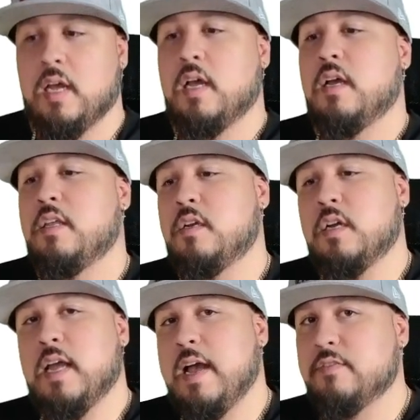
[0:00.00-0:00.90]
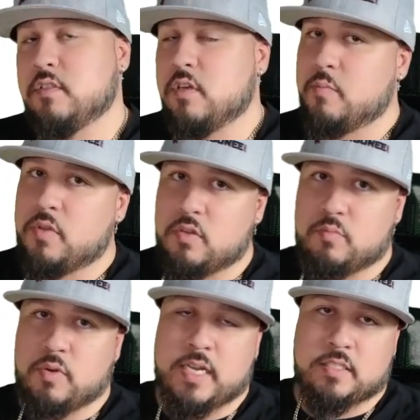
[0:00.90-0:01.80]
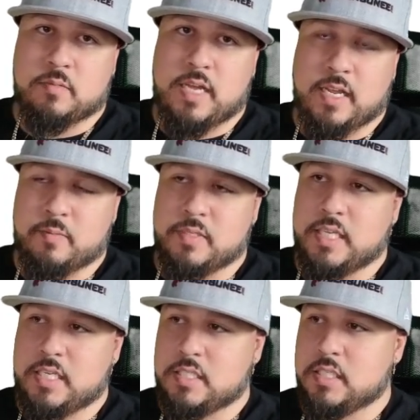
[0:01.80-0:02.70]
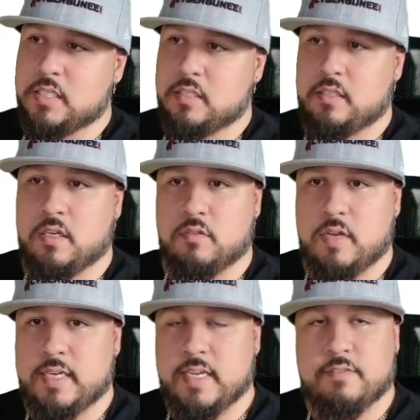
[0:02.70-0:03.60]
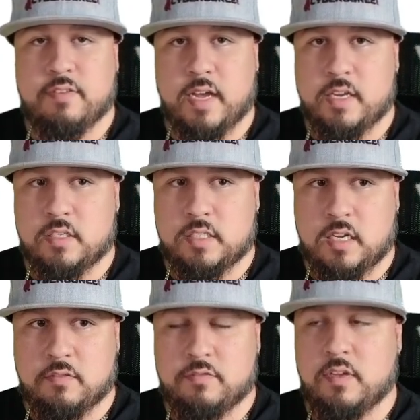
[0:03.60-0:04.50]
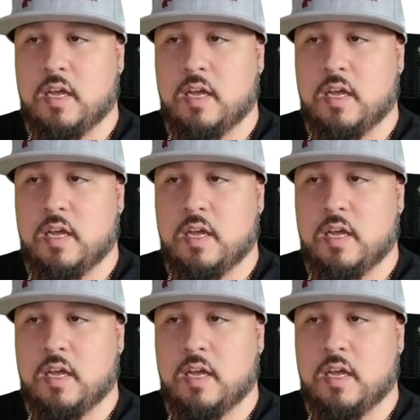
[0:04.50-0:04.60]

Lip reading: You're going to have to upload probably some documentation, identifying yourself,